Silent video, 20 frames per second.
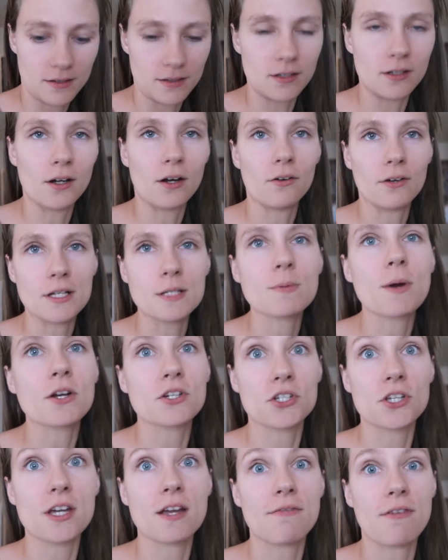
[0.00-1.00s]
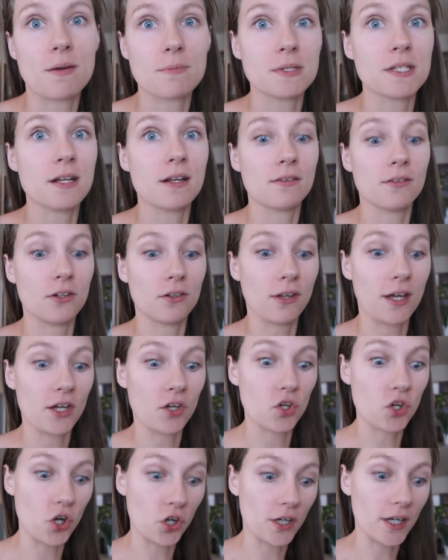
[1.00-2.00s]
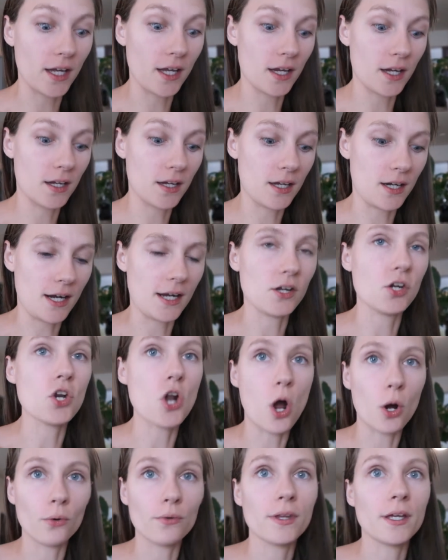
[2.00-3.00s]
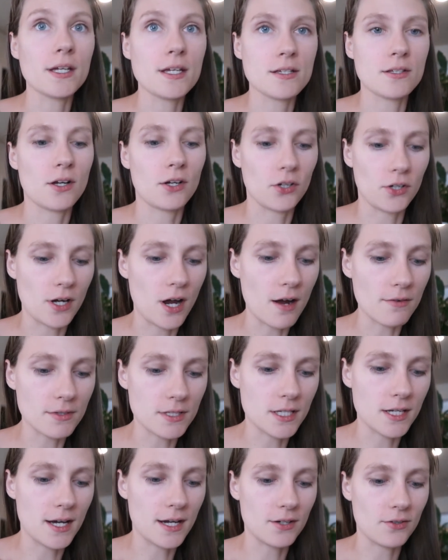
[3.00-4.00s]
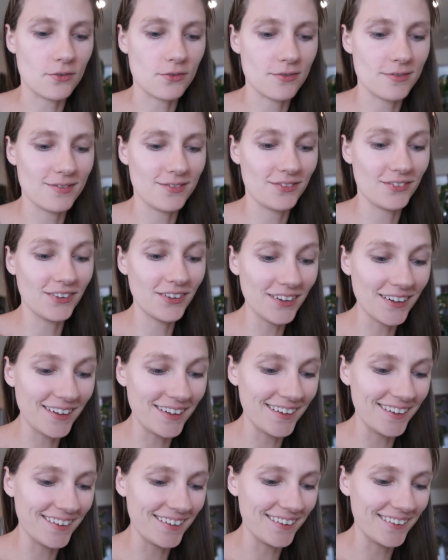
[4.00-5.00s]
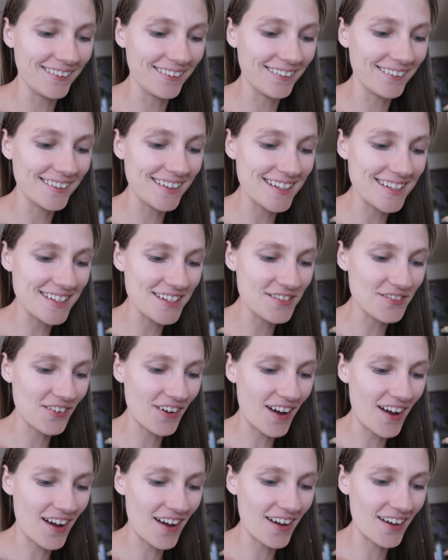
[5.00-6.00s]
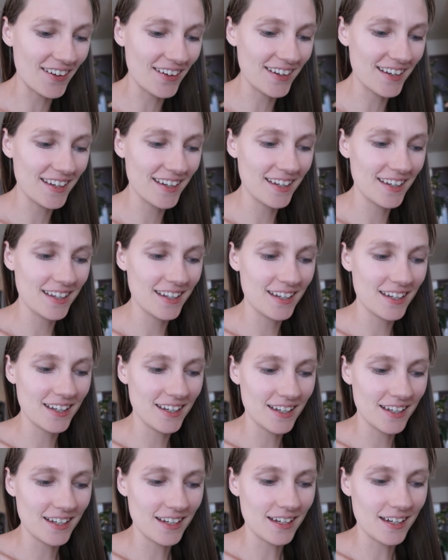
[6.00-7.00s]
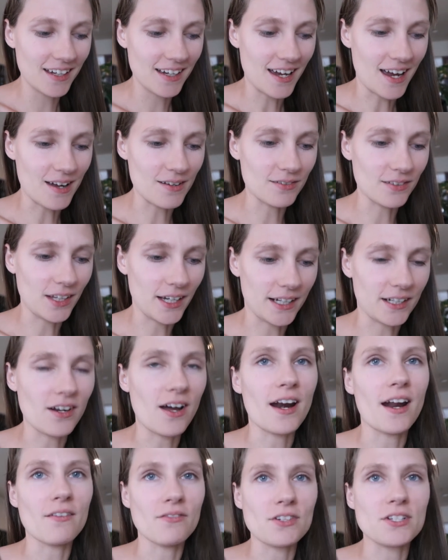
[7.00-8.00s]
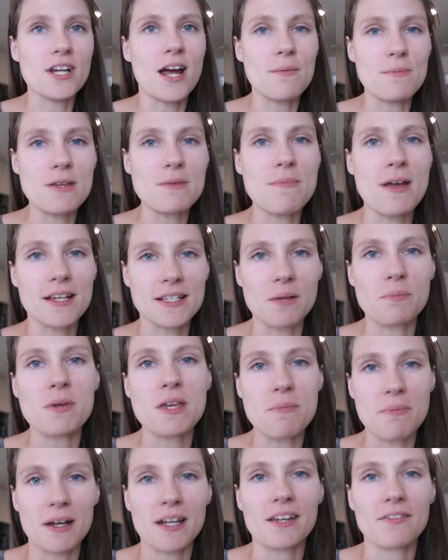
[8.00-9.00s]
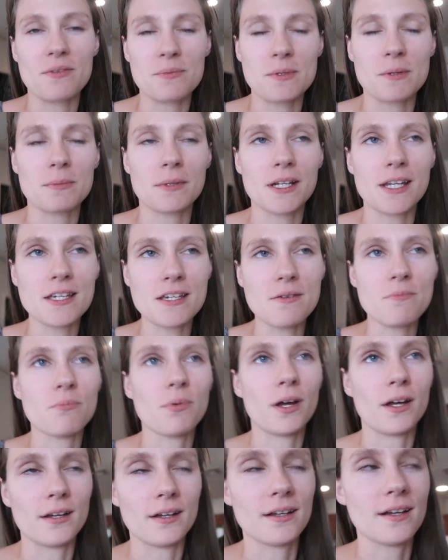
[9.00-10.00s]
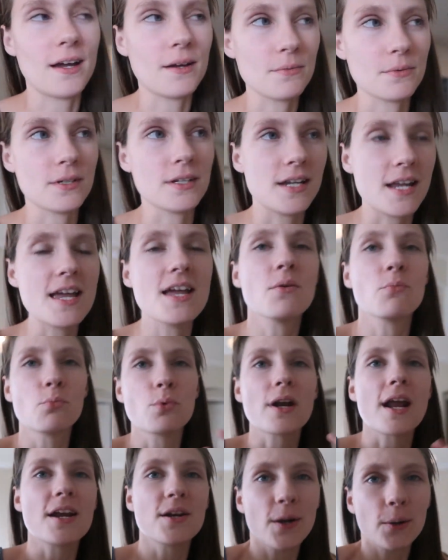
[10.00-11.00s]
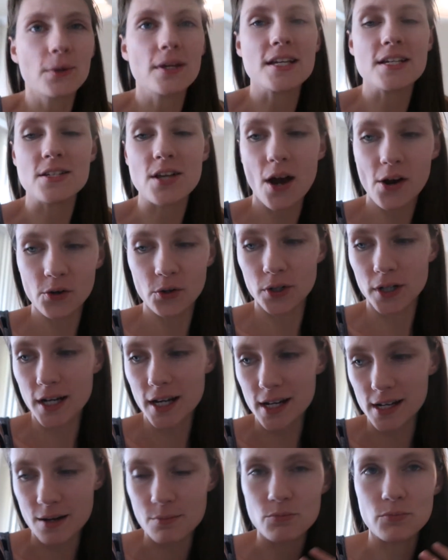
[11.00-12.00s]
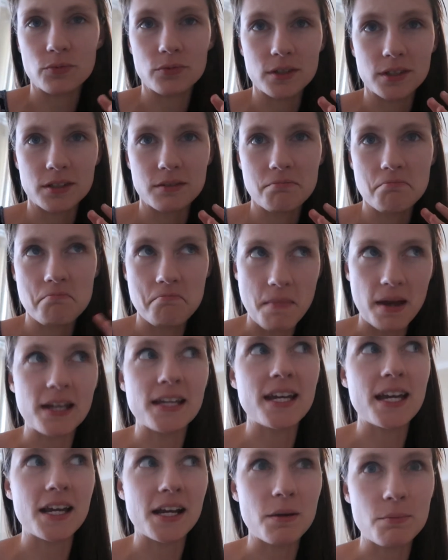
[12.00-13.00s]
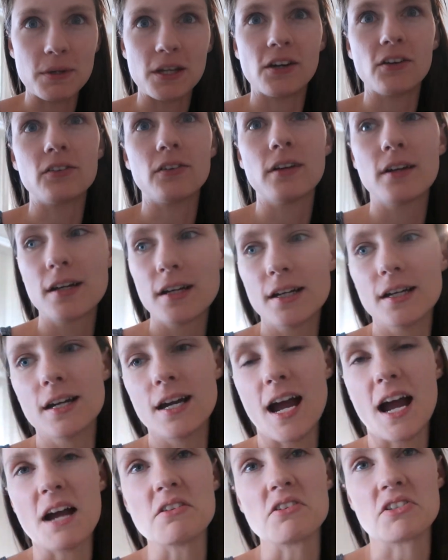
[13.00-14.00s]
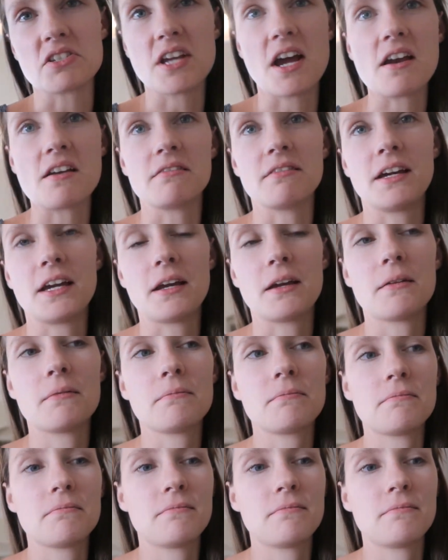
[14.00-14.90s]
You know, especially if I'm sitting there like cooking and I know that he's hungry. Obviously I don't, woo, did you fall? I'm like, not every time he makes a peep I give him something to eat, but I, when I know he's hungry and I'm making a meal, I just kind of like,